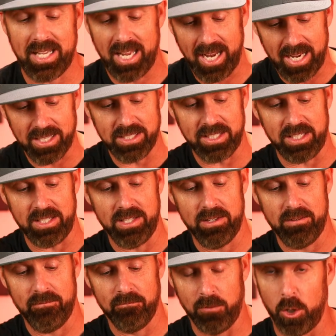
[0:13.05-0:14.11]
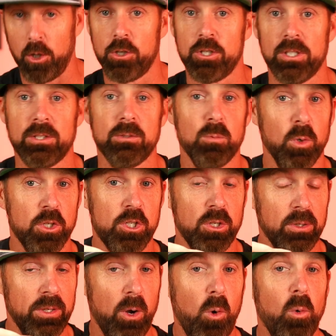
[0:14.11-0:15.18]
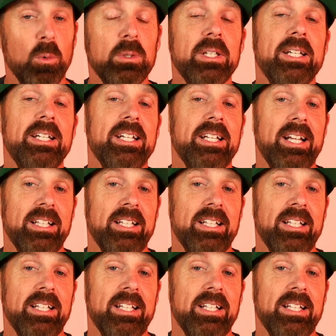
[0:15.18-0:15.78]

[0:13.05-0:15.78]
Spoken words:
candy version, which you can only get